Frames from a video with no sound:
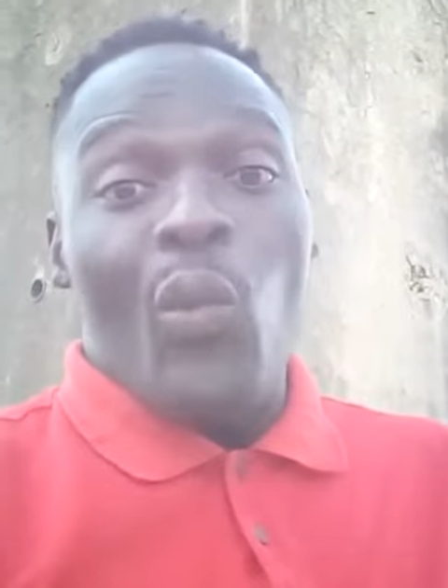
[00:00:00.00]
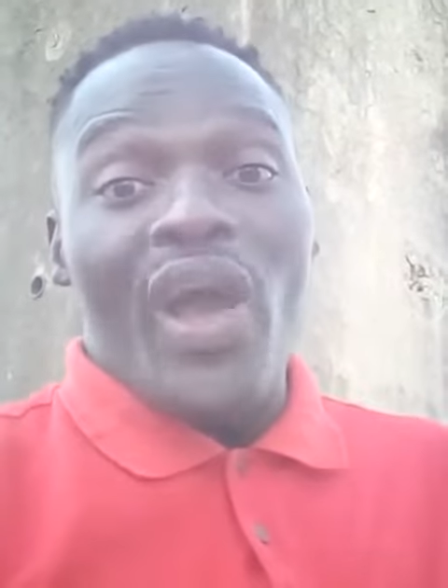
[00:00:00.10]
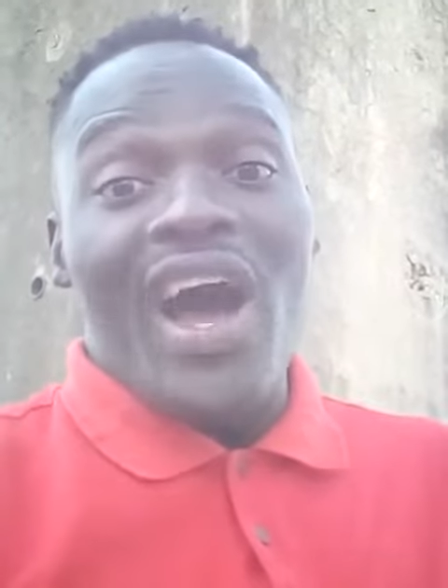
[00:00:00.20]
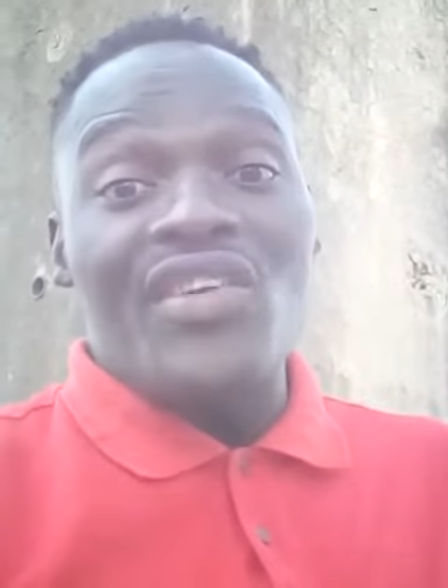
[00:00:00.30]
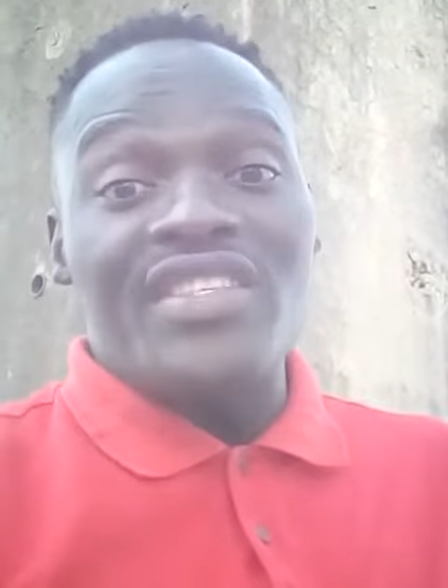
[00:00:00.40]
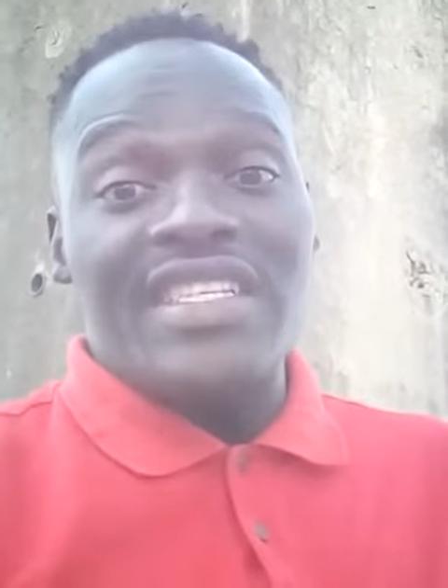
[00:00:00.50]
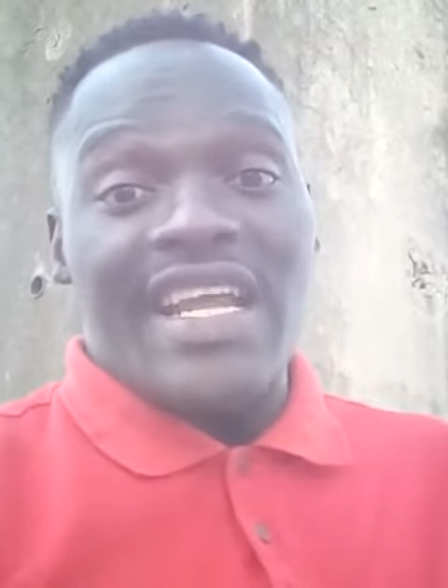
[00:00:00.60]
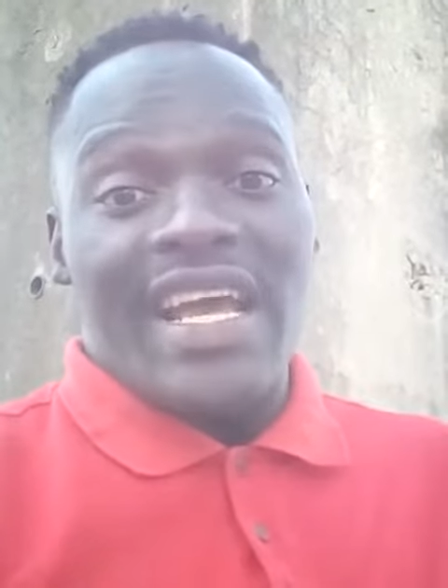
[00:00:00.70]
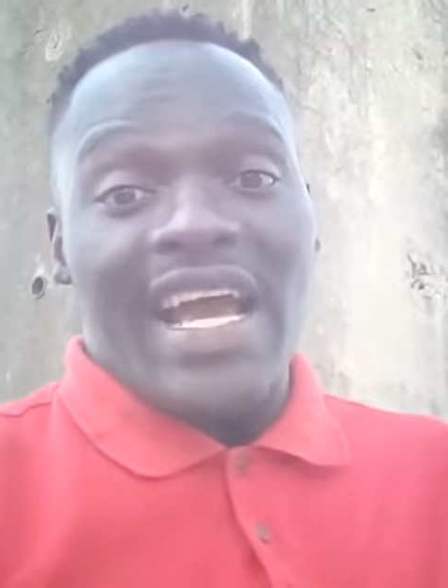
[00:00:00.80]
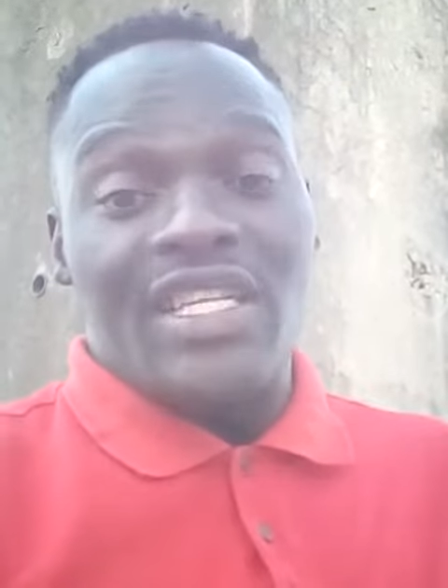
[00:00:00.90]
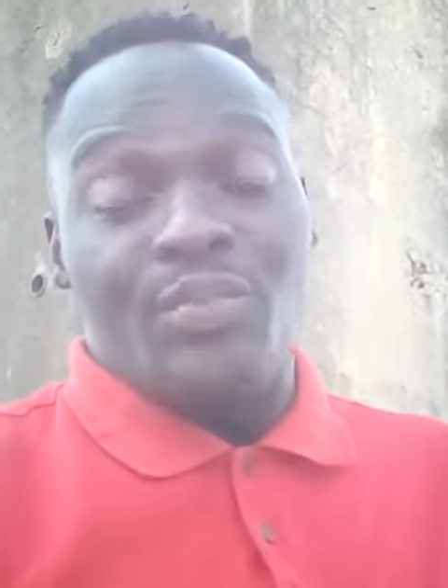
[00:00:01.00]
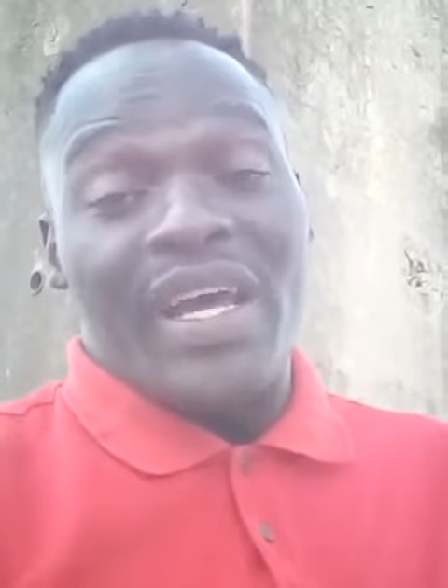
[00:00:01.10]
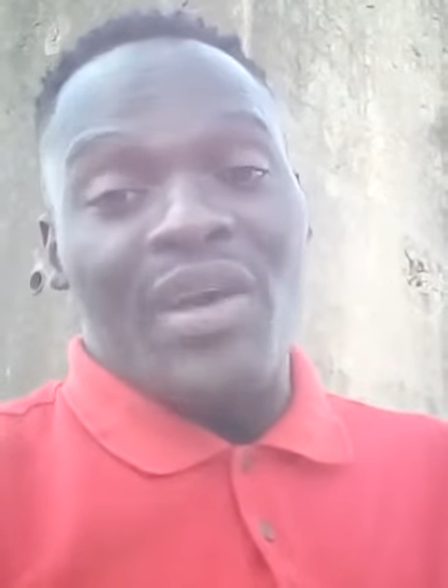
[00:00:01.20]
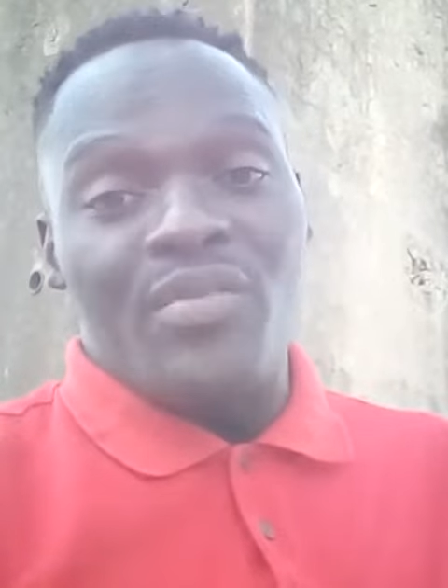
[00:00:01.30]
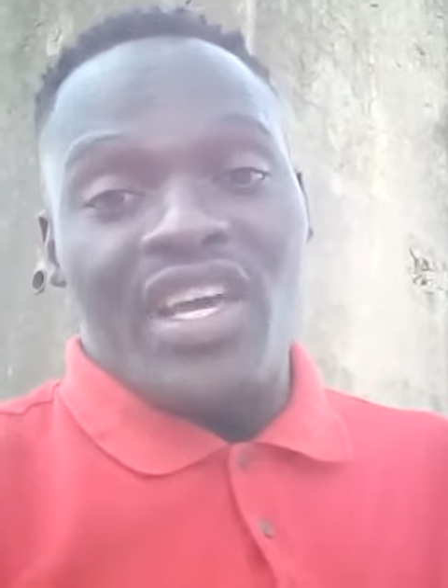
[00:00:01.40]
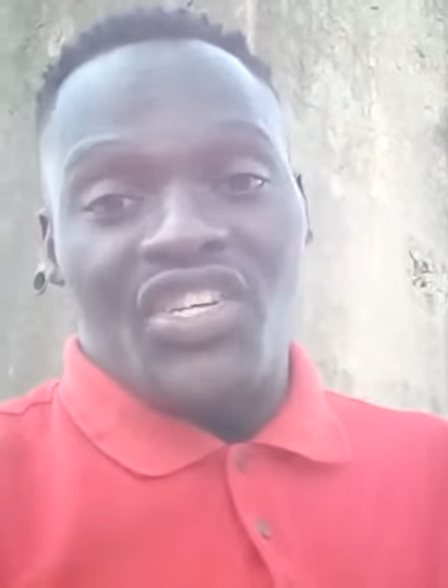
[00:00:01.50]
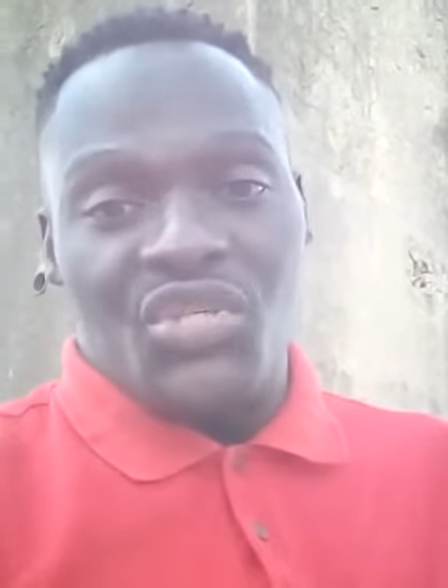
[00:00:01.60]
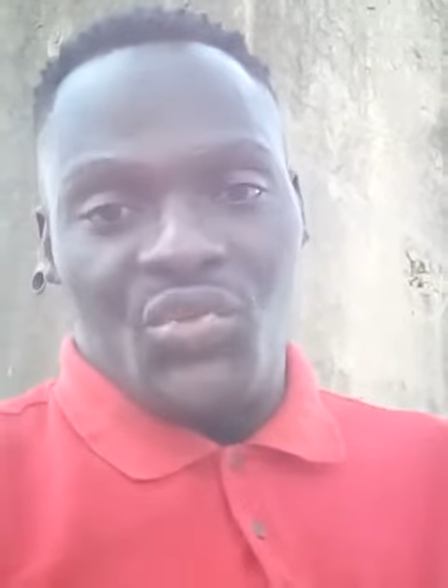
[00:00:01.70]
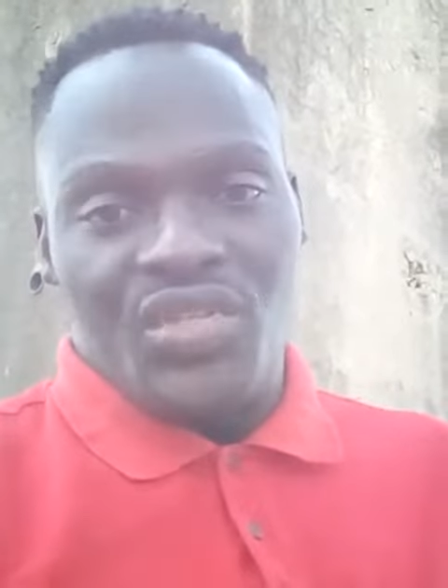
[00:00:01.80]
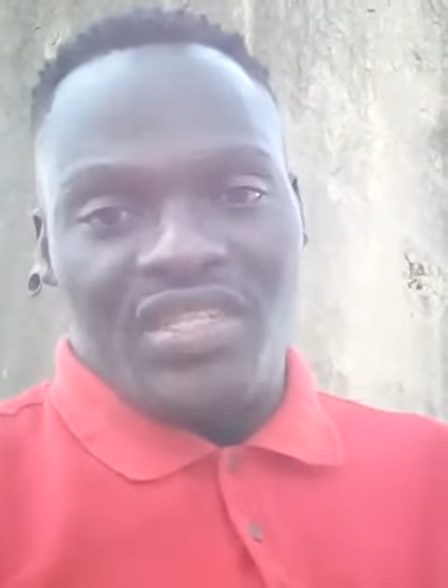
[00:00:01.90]
warehouse clerk at Bellamia
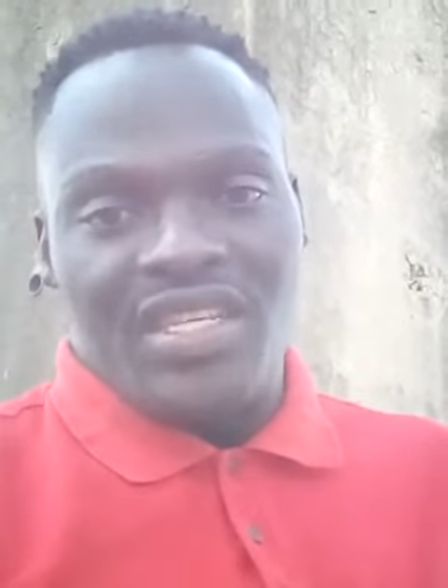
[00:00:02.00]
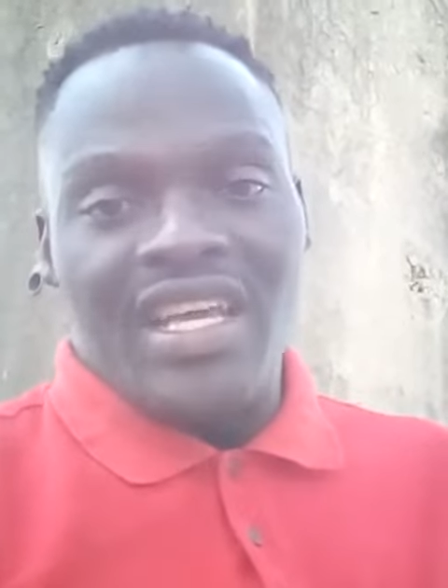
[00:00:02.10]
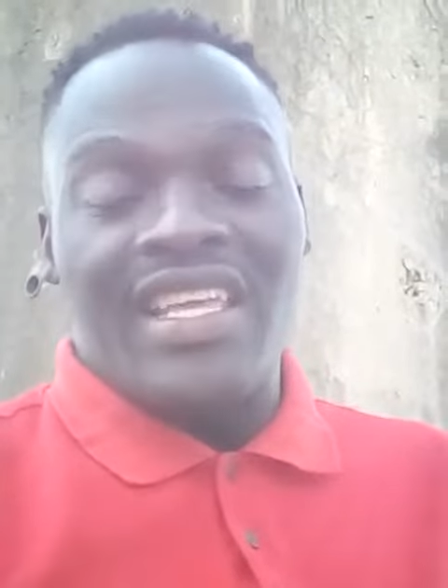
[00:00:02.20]
shoes